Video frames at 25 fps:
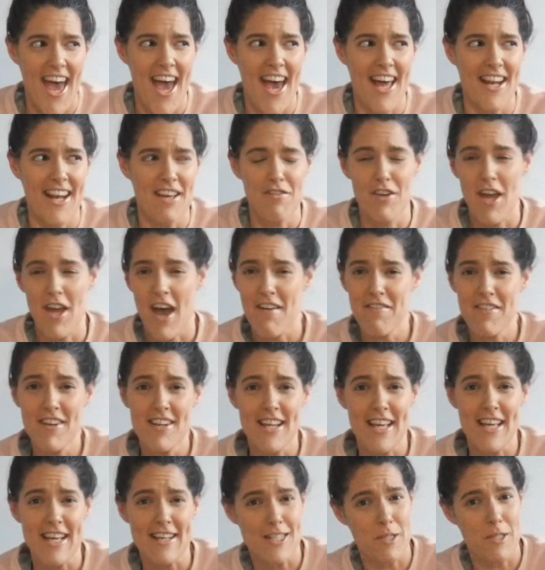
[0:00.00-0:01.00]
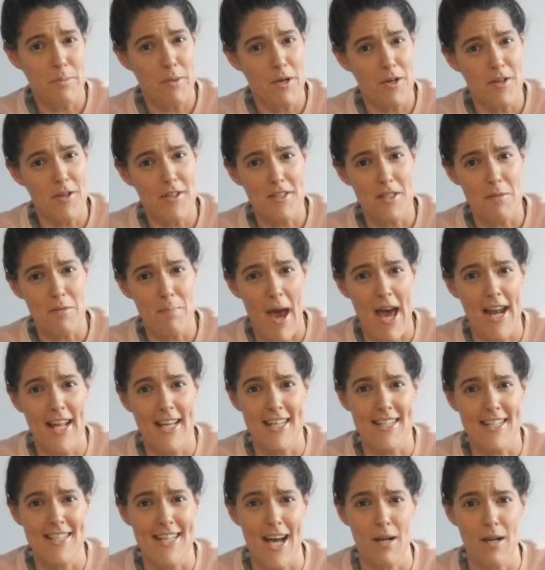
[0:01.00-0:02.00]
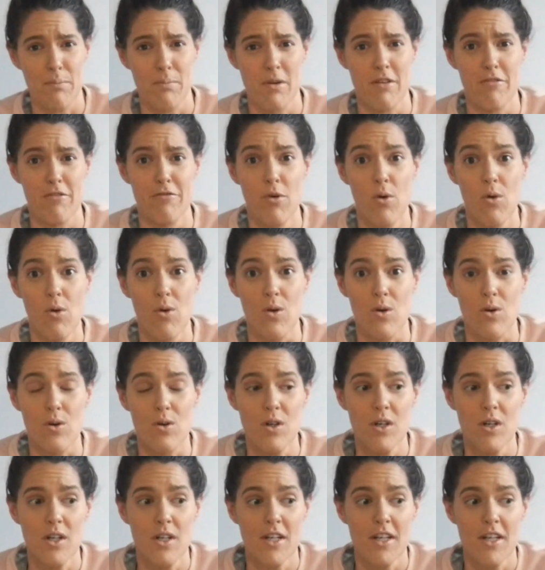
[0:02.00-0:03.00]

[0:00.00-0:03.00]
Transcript: And if you haven't experienced a panic attack before,